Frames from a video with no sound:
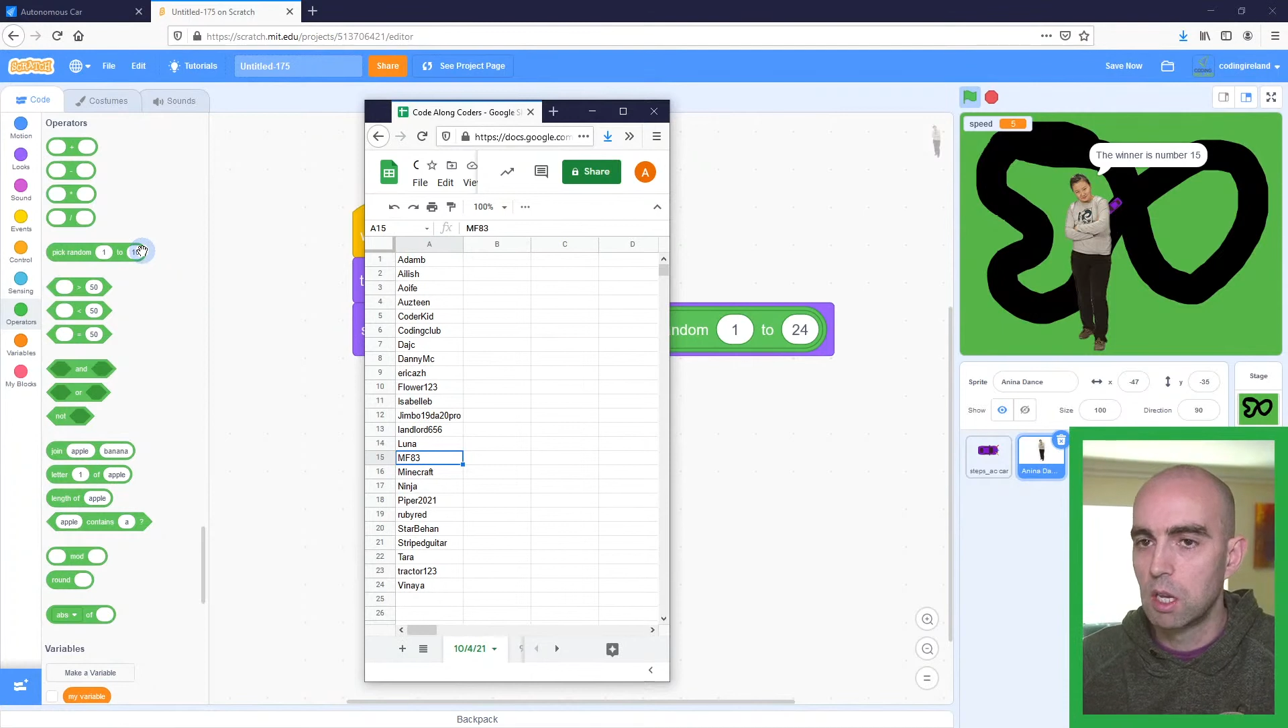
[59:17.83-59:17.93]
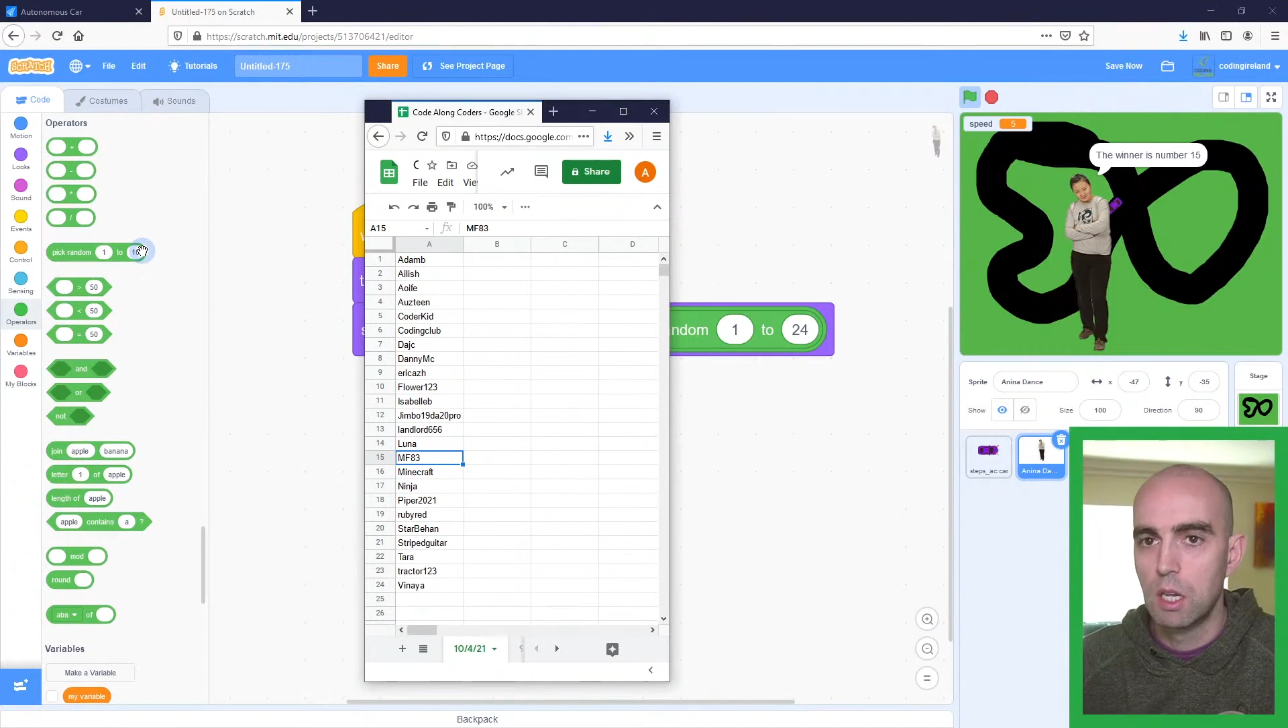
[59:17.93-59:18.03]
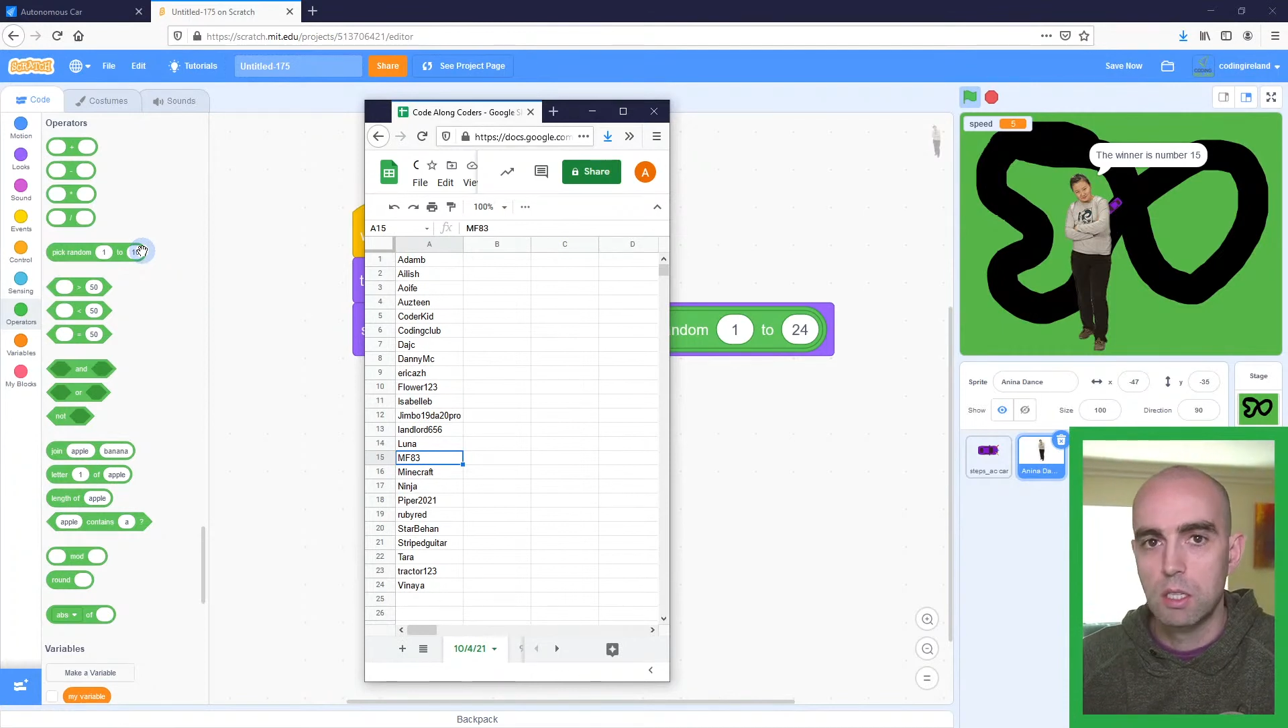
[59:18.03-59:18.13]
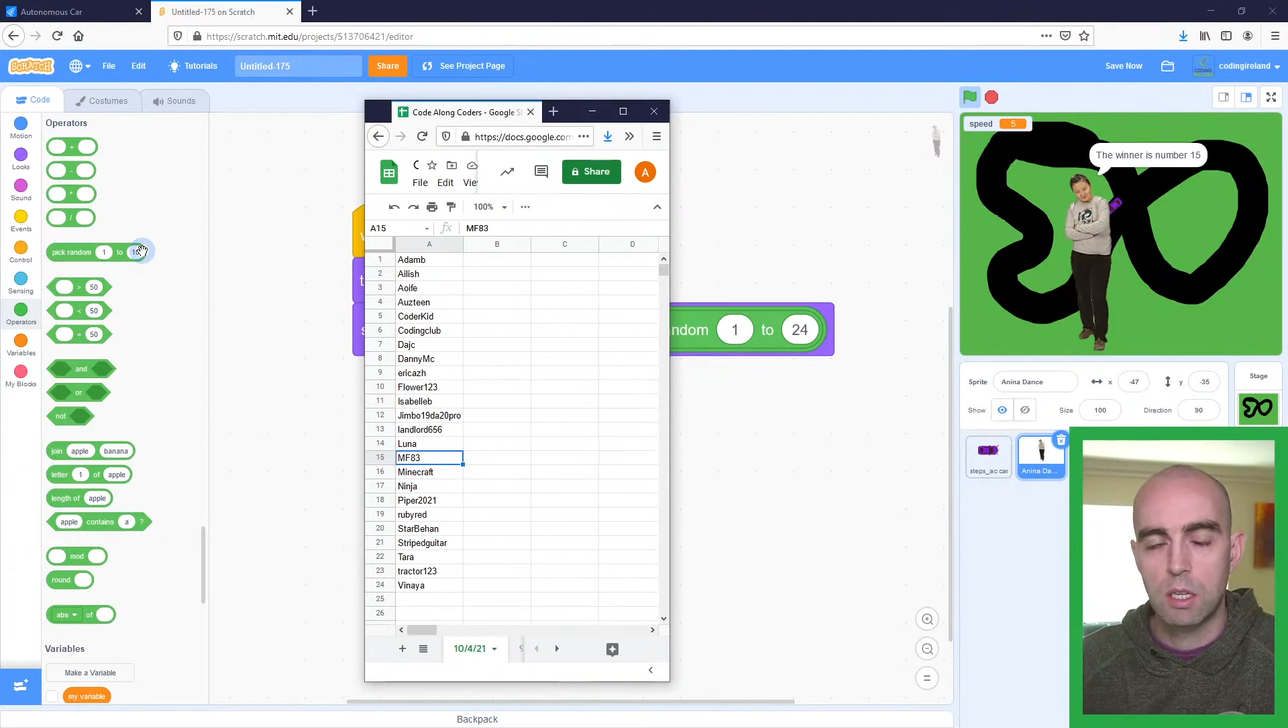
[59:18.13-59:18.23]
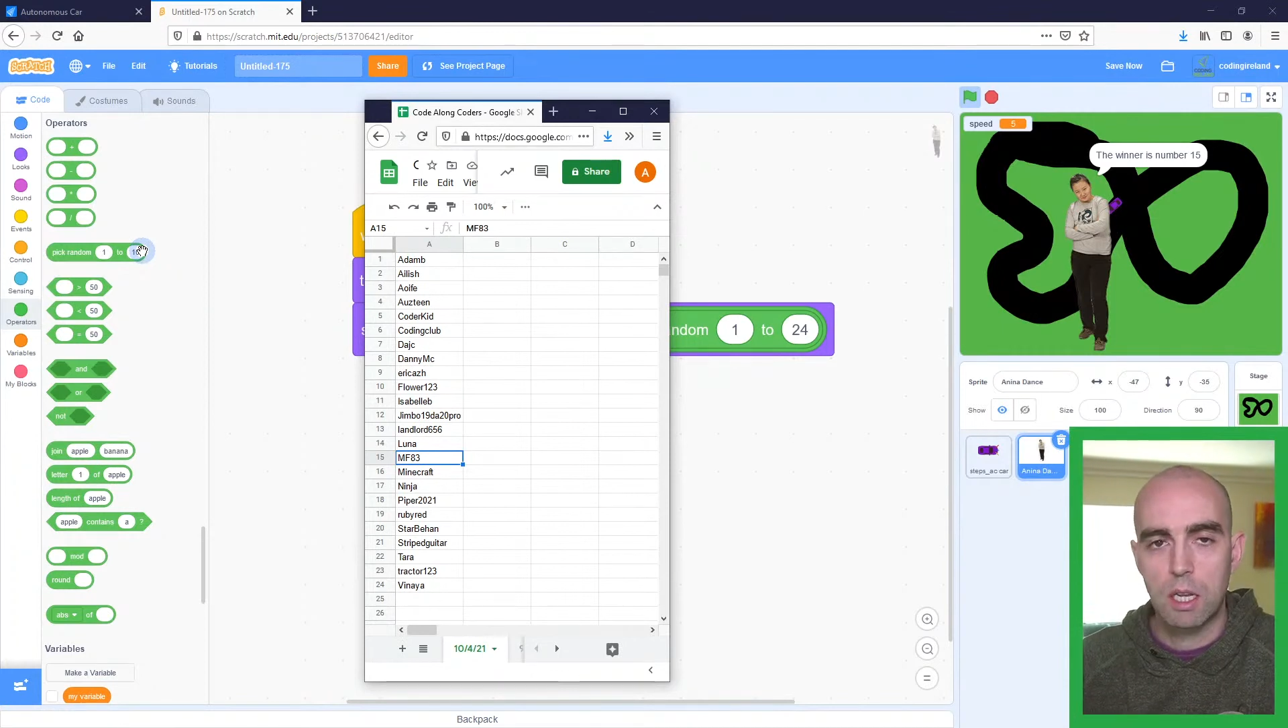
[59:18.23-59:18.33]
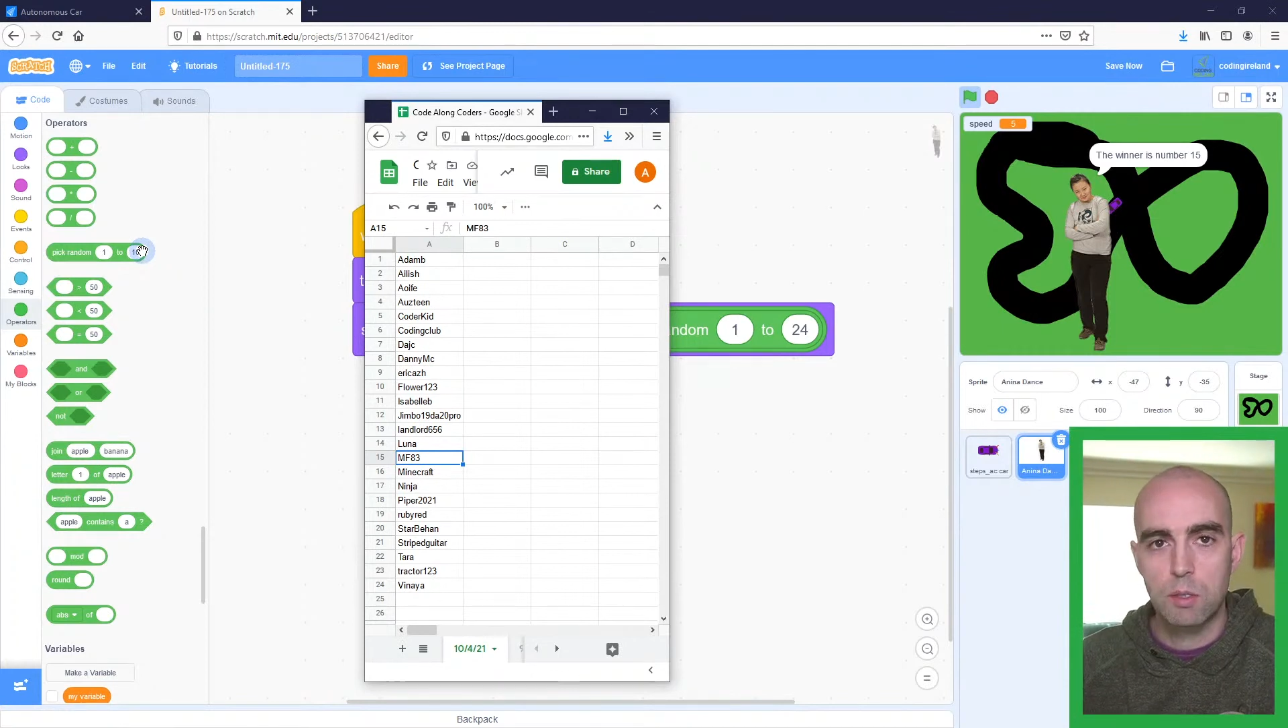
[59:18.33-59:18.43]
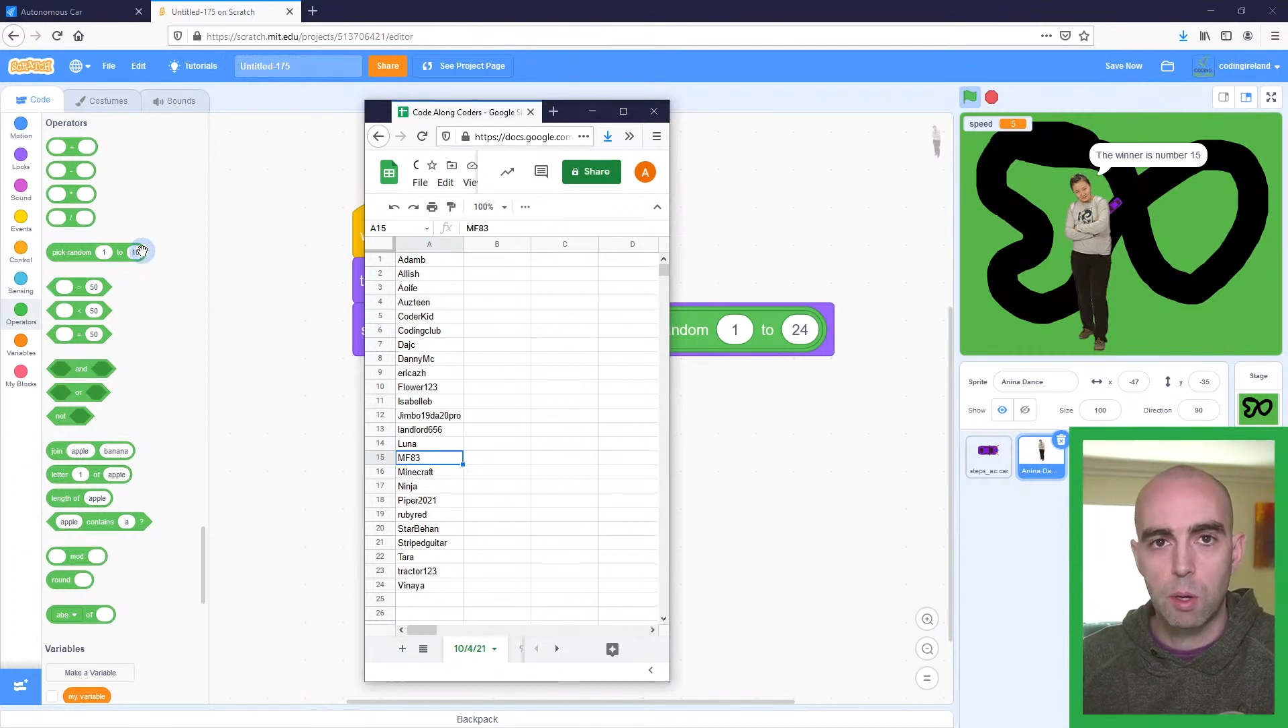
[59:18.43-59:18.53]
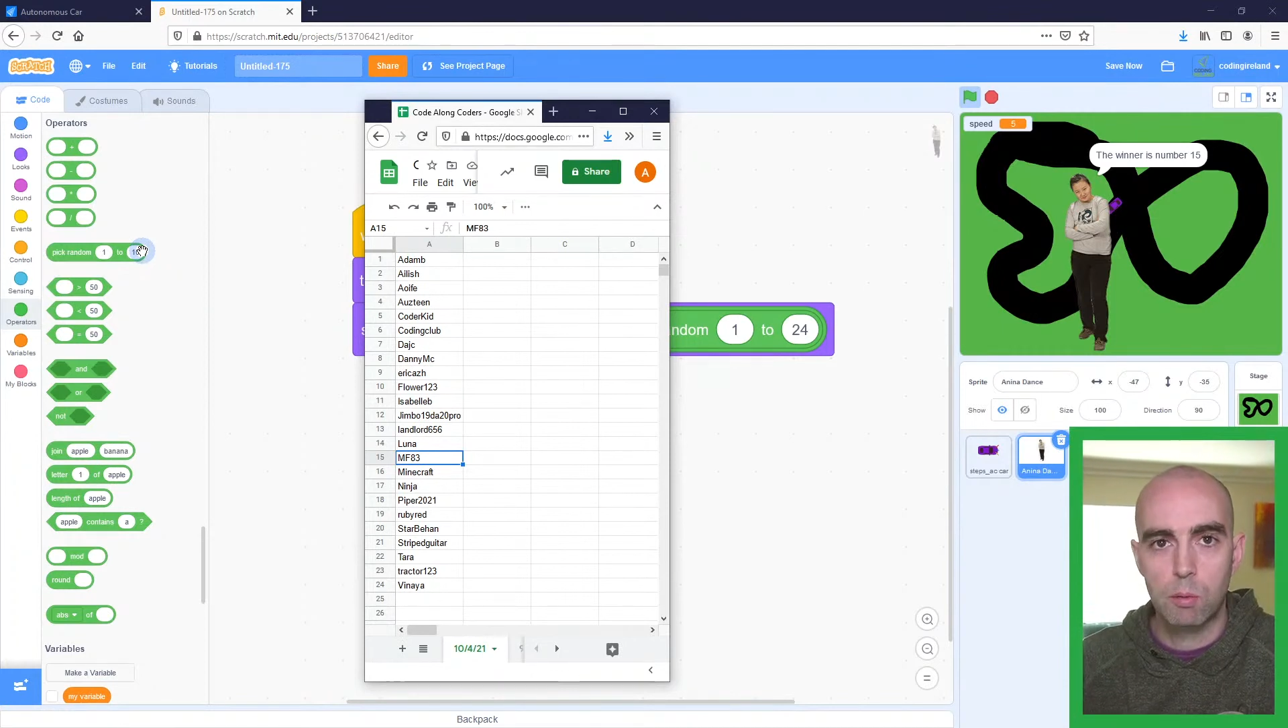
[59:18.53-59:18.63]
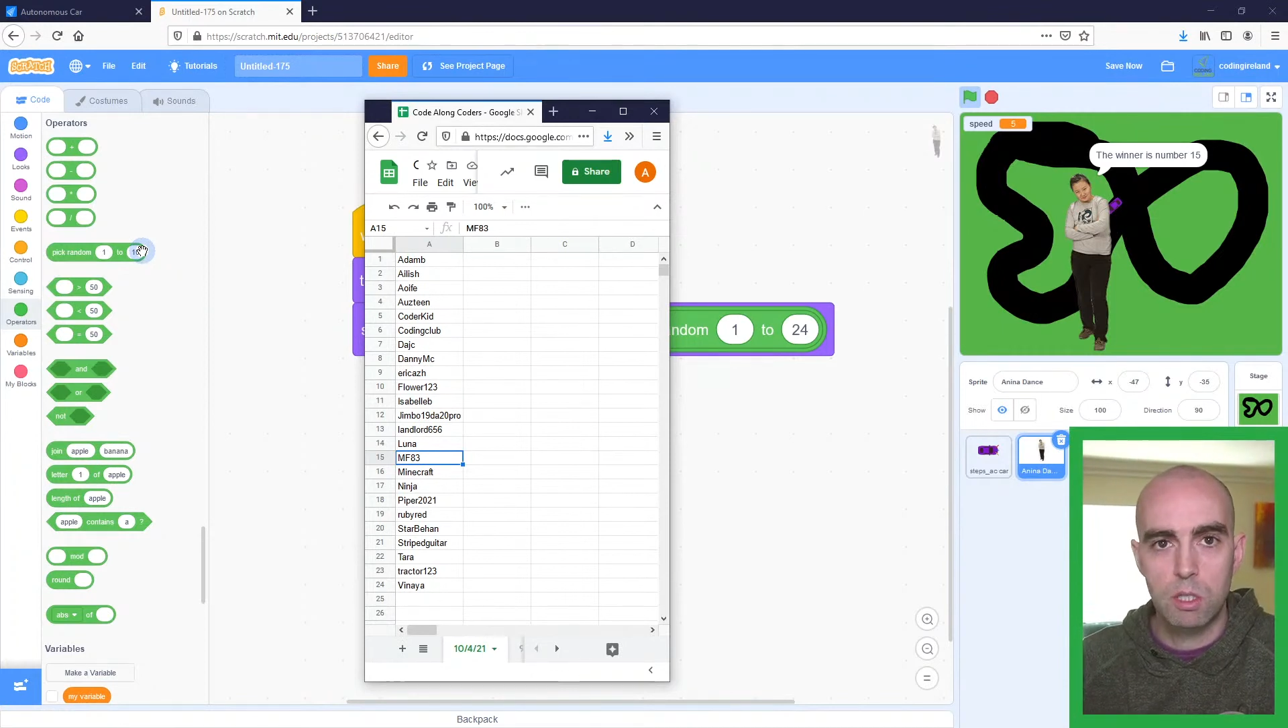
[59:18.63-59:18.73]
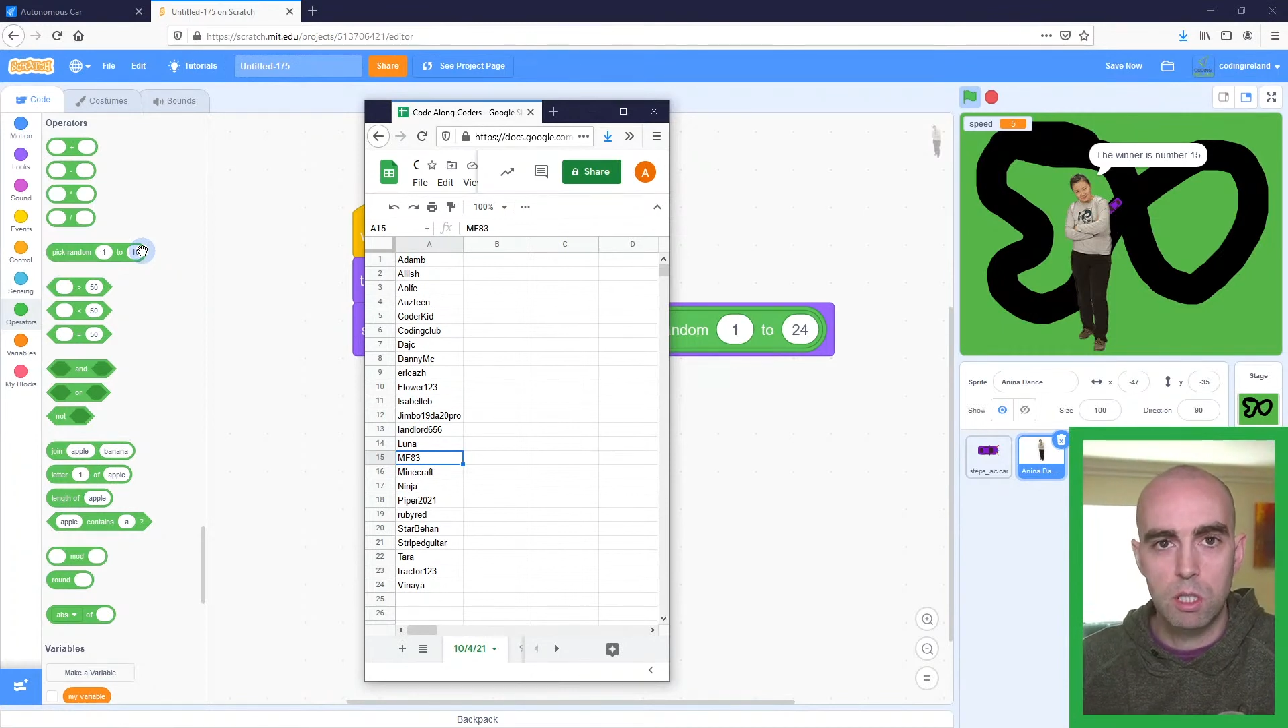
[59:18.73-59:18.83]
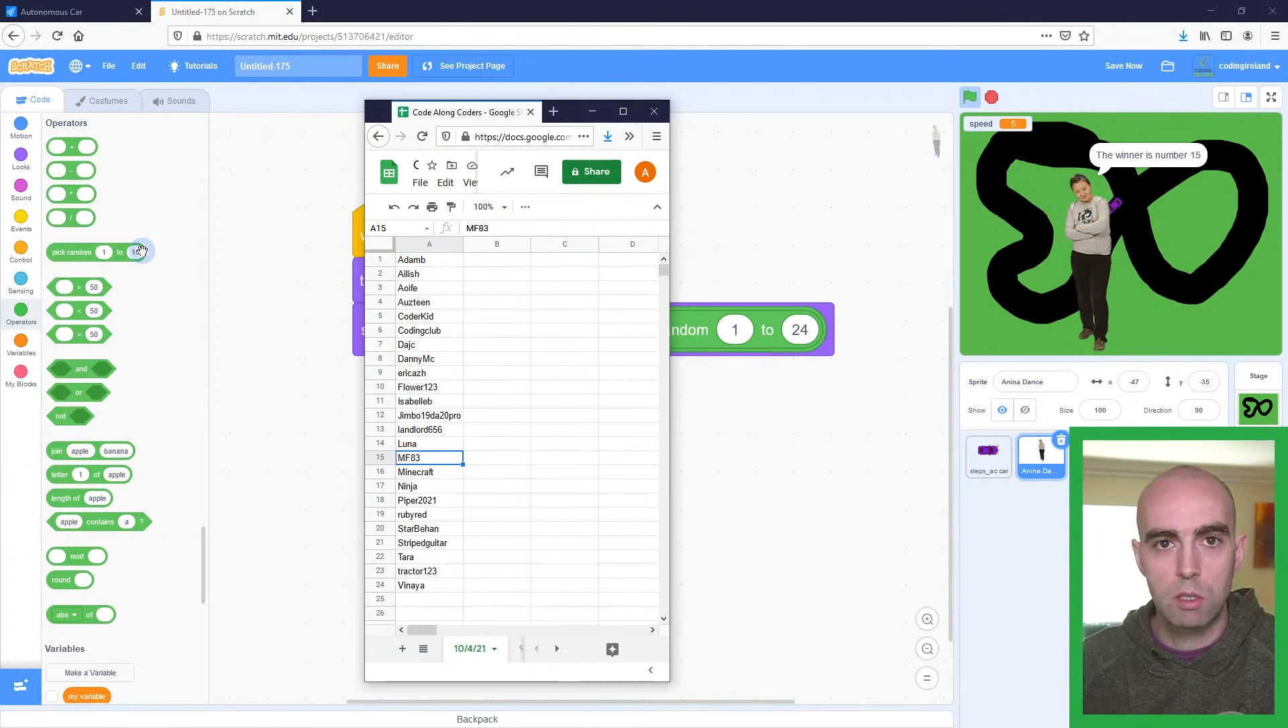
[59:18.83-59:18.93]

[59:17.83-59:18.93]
So that's what we'll do.